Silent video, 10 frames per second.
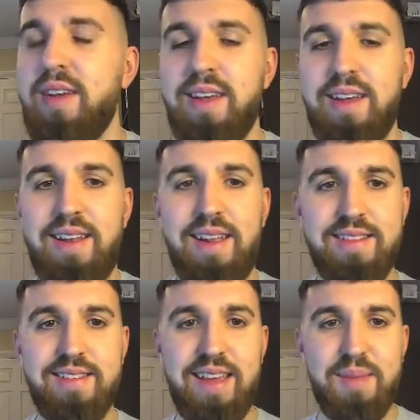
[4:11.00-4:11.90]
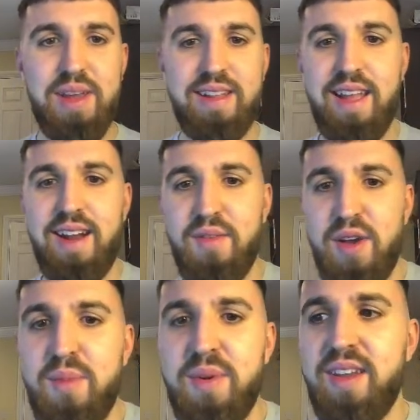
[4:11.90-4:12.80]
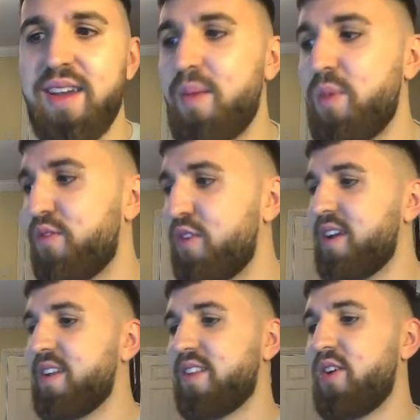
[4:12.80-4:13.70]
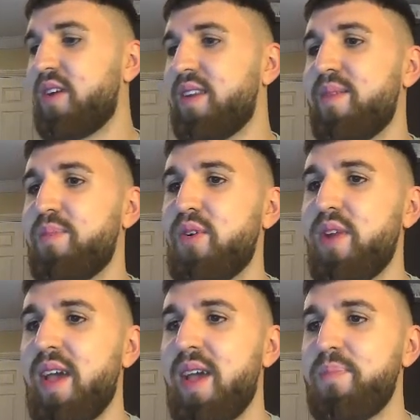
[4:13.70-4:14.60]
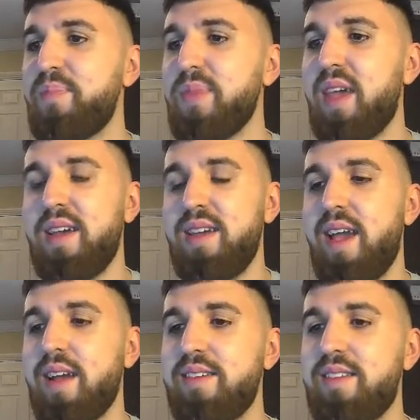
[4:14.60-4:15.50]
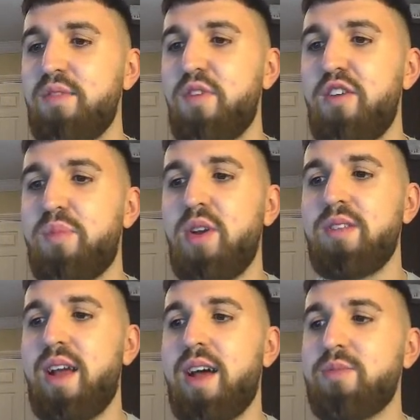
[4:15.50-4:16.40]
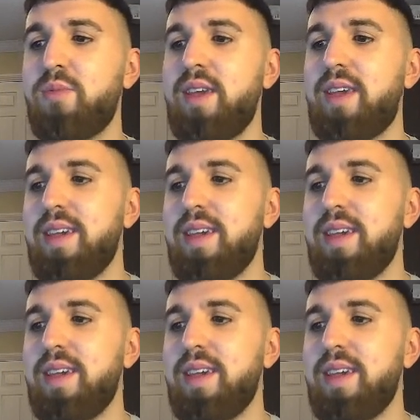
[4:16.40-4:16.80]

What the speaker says: little sneak peek there of how my free hit is looking. But 65 points last week.